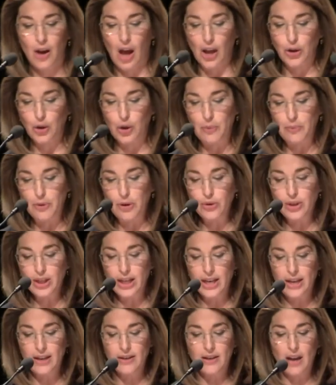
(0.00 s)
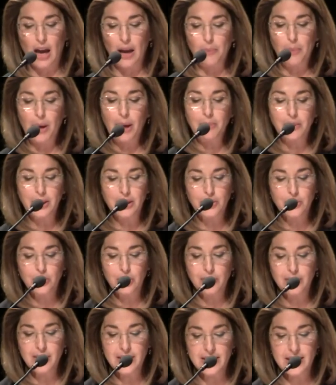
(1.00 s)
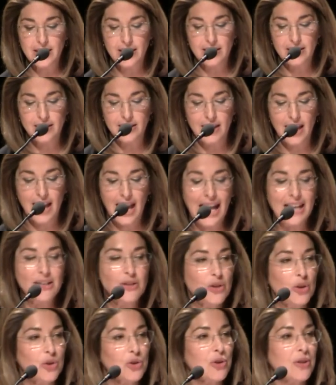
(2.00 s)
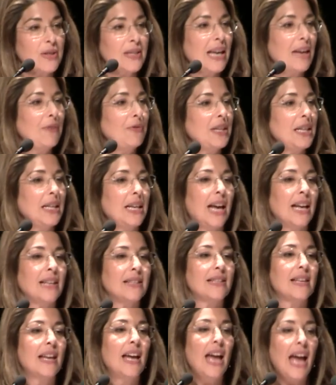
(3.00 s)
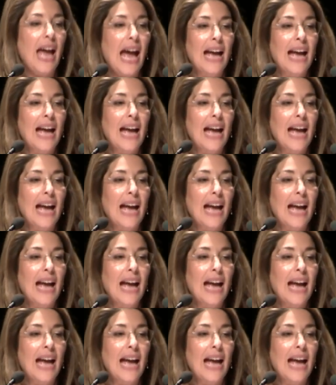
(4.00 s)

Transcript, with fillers: on communities, on public services, and social safety nets,